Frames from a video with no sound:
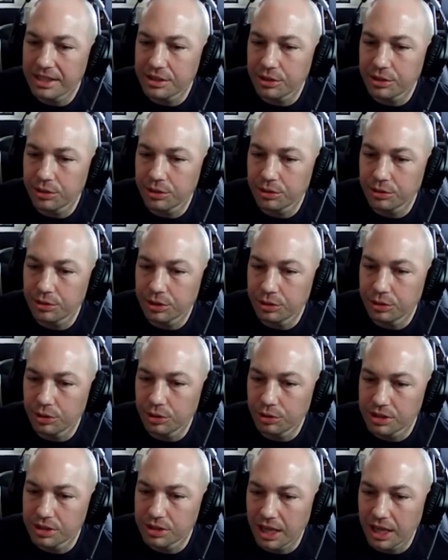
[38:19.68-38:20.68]
you
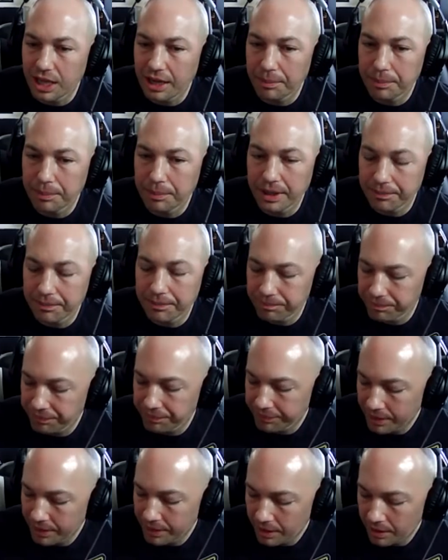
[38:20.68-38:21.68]
lose a lot. But
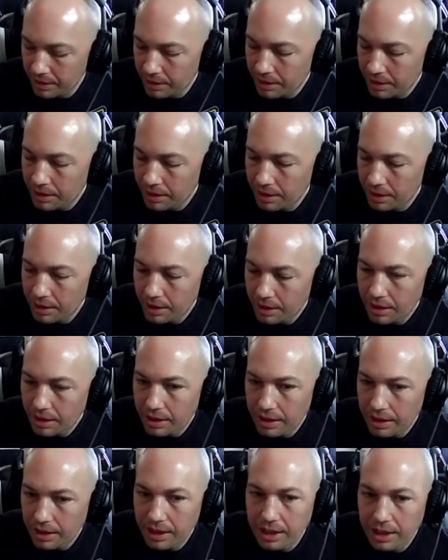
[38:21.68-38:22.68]

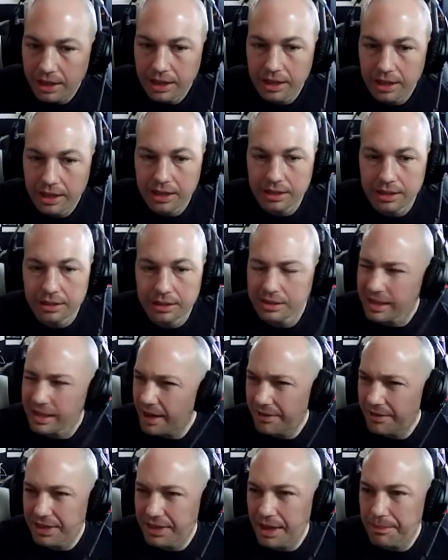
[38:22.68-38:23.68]

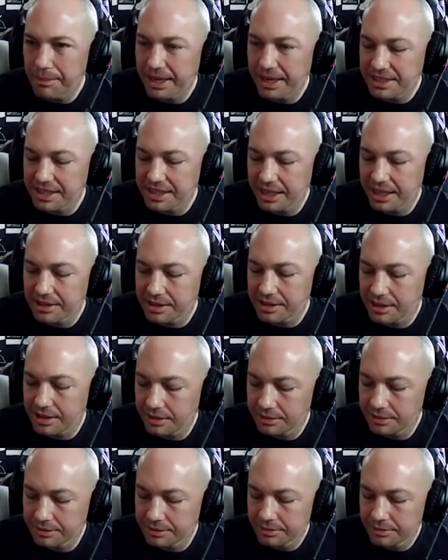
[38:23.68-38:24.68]
if that makes sense.
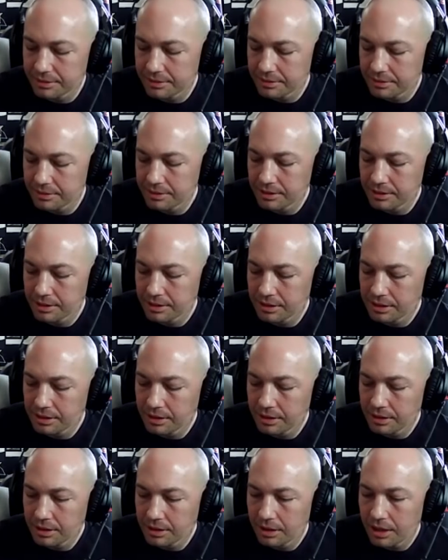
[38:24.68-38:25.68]

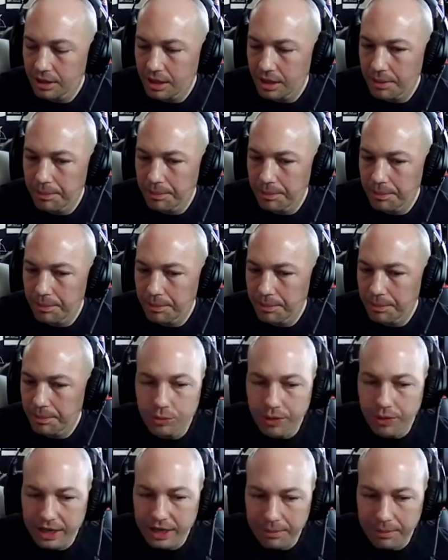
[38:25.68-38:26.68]
But I do
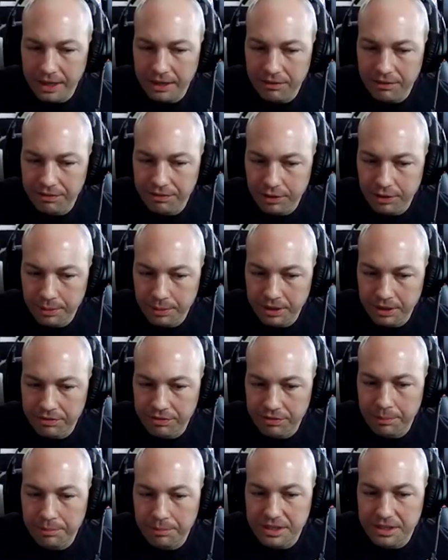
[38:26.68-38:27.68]
recommend filming
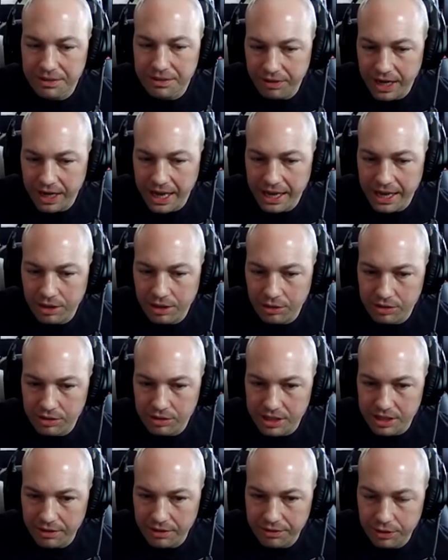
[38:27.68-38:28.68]
from different angles
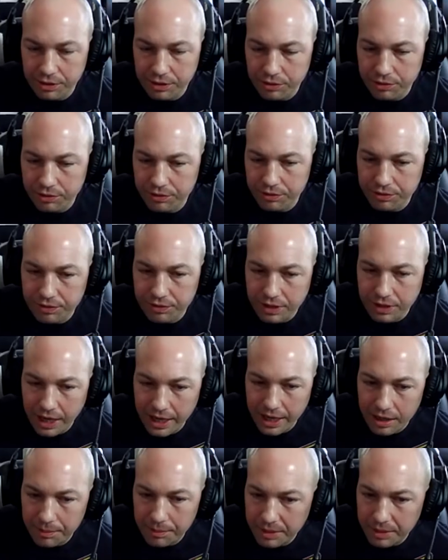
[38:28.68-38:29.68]
if you've got
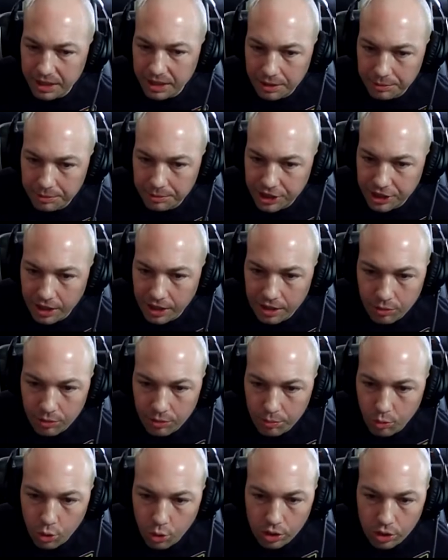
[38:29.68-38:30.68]
a medium shot or
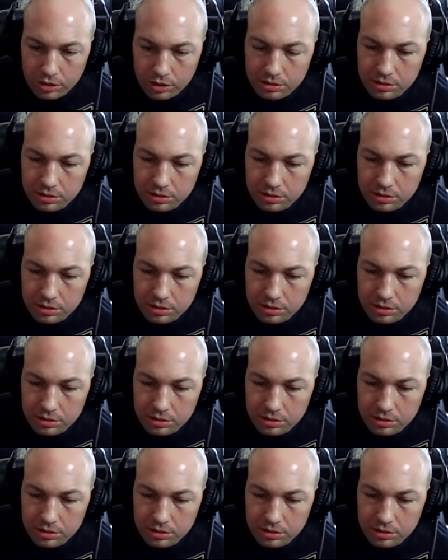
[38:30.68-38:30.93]
more.